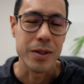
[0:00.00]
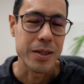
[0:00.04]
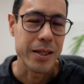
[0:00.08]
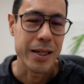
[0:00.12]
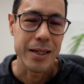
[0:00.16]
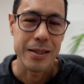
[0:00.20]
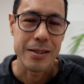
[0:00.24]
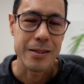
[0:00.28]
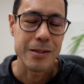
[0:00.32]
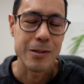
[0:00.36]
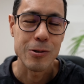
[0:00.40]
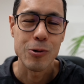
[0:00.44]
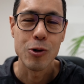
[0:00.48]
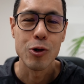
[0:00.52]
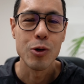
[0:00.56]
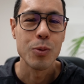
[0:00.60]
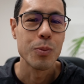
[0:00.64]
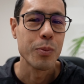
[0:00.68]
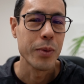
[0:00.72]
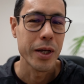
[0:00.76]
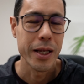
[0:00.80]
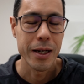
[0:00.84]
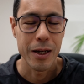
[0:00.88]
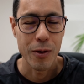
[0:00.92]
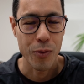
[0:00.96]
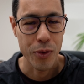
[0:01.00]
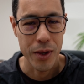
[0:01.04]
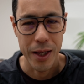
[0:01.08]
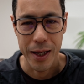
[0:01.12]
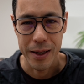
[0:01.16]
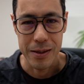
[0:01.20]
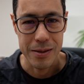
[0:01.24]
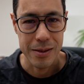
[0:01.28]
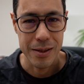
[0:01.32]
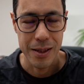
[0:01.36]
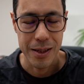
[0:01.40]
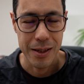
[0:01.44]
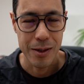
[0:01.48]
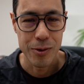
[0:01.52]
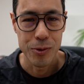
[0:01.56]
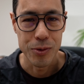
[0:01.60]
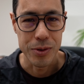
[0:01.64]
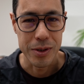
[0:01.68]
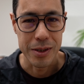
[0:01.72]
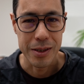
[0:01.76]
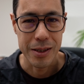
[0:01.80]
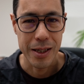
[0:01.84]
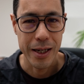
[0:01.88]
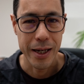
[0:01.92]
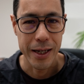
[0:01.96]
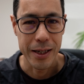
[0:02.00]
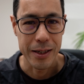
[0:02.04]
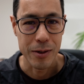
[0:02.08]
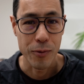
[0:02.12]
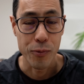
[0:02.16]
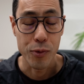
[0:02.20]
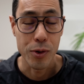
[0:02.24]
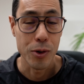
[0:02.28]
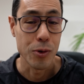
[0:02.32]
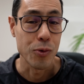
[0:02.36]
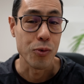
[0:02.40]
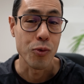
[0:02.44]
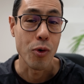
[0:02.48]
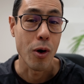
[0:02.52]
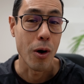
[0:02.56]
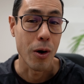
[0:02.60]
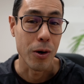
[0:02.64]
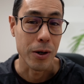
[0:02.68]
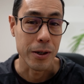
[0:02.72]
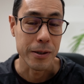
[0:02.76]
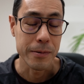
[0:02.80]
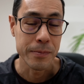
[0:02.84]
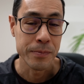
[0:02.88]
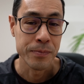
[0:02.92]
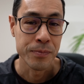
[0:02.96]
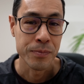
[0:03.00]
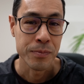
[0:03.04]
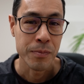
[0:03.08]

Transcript: There are so many things that could kind of go wrong.